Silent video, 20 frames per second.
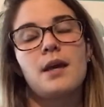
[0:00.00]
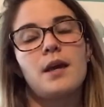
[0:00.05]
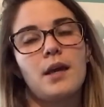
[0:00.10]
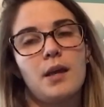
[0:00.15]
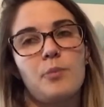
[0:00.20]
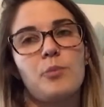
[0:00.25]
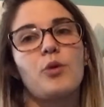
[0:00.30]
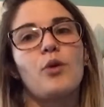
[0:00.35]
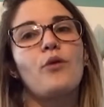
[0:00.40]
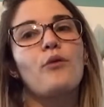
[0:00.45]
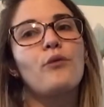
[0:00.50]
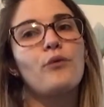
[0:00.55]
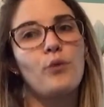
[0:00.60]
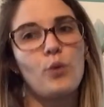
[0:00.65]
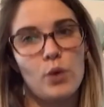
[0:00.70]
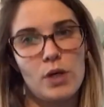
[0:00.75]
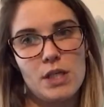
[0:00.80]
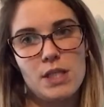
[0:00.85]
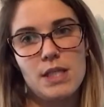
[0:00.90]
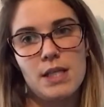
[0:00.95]
April
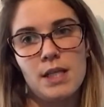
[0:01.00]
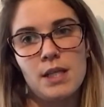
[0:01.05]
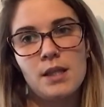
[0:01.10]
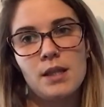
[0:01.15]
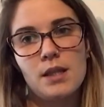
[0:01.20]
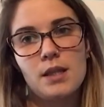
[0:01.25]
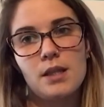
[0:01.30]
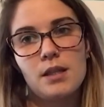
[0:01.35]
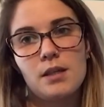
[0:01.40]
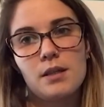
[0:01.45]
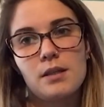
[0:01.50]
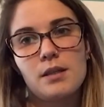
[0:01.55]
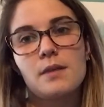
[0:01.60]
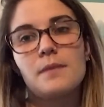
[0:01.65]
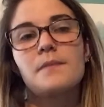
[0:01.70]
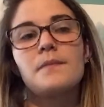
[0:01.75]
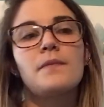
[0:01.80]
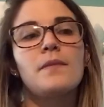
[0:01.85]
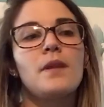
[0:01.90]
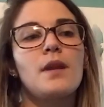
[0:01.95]
14th,
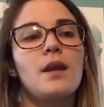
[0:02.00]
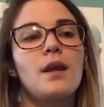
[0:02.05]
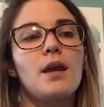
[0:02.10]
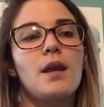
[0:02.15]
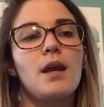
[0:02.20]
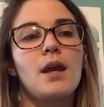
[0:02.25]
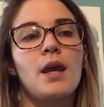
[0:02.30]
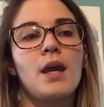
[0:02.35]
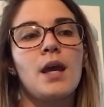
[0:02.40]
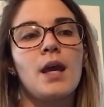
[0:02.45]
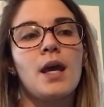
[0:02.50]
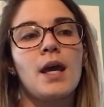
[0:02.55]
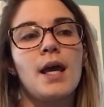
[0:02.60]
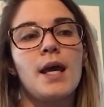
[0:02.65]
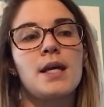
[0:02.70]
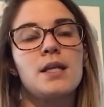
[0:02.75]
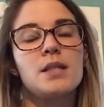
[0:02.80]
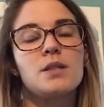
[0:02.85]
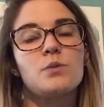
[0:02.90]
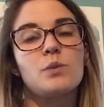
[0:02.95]

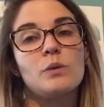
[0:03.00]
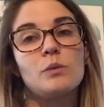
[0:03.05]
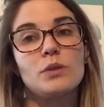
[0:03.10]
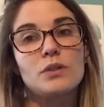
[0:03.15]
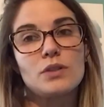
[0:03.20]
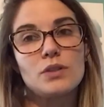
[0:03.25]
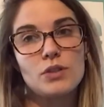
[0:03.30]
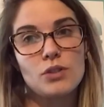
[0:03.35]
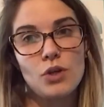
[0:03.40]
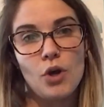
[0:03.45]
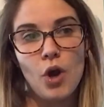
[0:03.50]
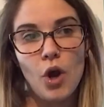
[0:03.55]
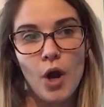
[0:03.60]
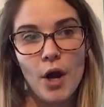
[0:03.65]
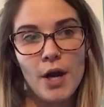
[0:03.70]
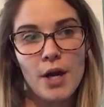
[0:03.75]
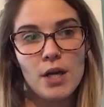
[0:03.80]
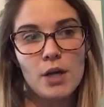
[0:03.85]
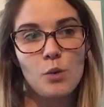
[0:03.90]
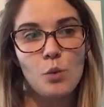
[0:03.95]
and we will
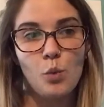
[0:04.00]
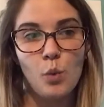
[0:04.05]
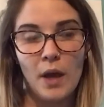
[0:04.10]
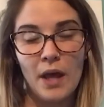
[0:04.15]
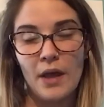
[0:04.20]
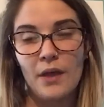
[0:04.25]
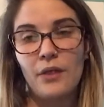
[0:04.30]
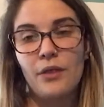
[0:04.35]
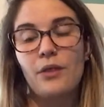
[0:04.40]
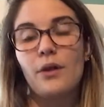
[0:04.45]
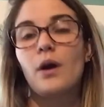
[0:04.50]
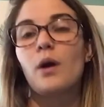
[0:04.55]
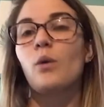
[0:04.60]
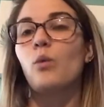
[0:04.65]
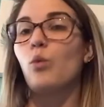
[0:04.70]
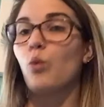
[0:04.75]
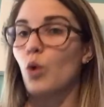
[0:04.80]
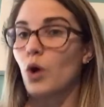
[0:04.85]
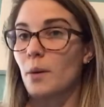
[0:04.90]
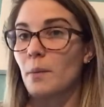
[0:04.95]
start with a
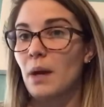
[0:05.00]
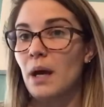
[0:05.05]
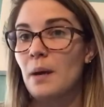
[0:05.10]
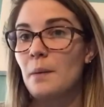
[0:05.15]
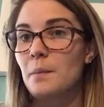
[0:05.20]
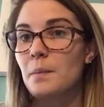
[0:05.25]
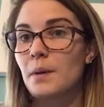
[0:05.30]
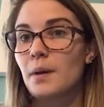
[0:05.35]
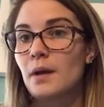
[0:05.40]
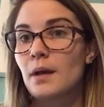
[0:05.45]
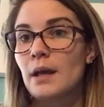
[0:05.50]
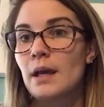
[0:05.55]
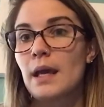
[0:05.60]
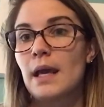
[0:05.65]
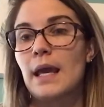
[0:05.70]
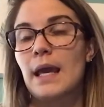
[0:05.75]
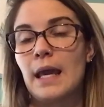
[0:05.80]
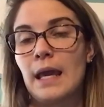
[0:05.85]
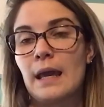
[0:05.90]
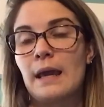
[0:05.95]
warm-up
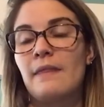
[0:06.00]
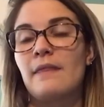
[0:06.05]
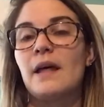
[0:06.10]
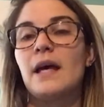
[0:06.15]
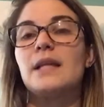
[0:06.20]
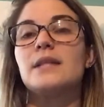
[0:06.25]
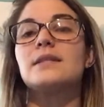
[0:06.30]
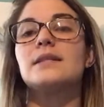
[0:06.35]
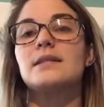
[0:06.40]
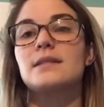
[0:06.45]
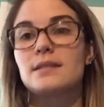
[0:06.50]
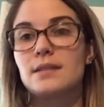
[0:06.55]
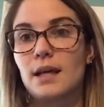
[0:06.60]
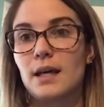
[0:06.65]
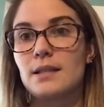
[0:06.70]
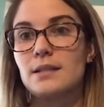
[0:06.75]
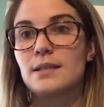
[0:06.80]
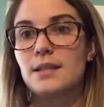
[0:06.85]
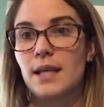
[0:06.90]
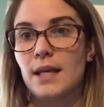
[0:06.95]
and then
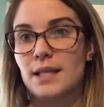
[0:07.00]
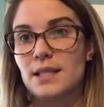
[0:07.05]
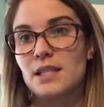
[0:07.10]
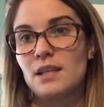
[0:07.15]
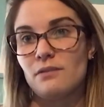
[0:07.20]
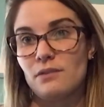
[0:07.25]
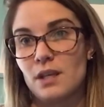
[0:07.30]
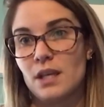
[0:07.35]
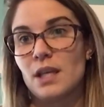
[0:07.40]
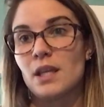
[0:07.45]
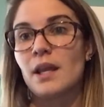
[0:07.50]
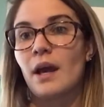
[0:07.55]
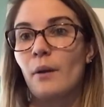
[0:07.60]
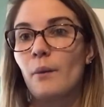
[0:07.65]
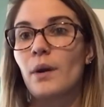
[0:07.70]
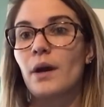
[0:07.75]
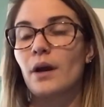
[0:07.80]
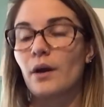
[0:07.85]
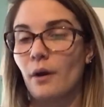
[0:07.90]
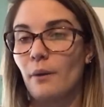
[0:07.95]
discuss the activity that
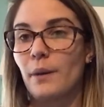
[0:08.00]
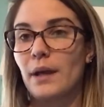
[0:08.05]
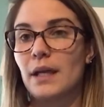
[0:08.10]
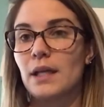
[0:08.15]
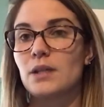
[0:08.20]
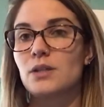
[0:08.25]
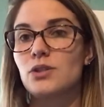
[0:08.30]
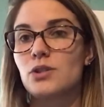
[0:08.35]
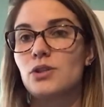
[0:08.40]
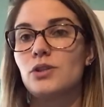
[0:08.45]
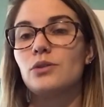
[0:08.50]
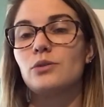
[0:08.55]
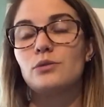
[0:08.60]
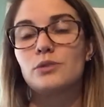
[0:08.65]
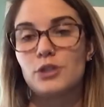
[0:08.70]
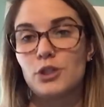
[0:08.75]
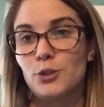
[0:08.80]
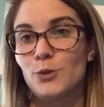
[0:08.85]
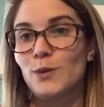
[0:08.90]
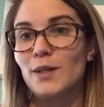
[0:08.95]
we're going to
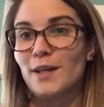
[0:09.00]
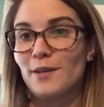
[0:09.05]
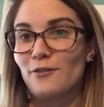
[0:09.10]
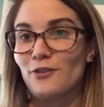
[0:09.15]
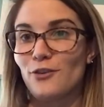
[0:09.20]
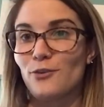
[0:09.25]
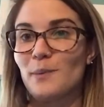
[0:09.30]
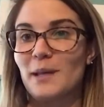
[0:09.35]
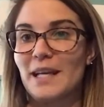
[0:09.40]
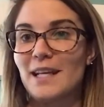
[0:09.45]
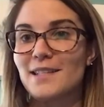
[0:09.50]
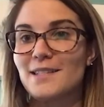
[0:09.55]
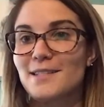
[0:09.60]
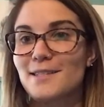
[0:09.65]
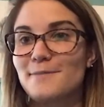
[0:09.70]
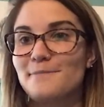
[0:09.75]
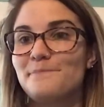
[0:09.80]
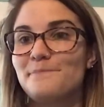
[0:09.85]
do in a few minutes.